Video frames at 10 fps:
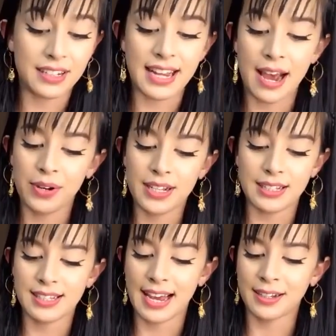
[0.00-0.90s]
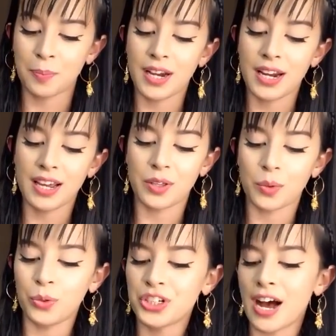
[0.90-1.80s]
Taoist Encyclopedia, the
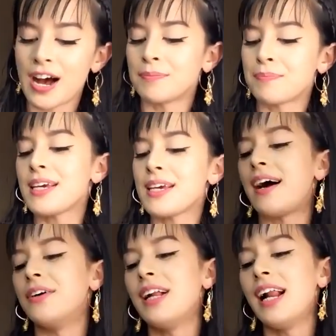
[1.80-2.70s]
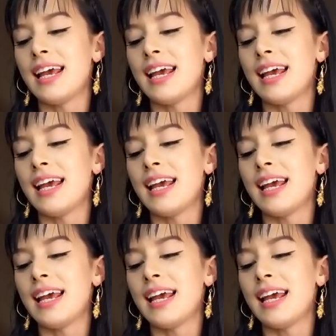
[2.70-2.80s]
Wushang Biyao,